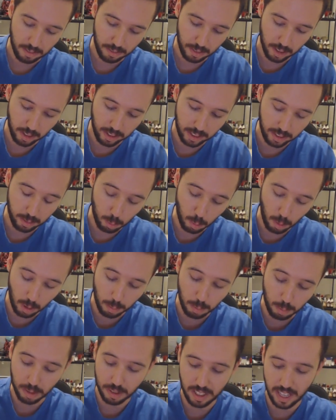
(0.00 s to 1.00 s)
very
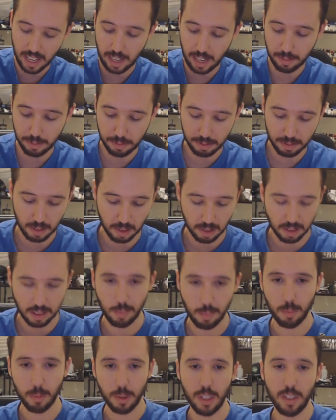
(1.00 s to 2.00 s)
warm staff. Just
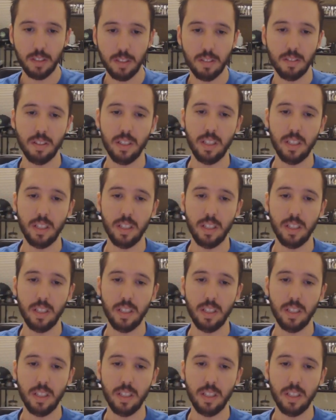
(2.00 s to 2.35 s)
something good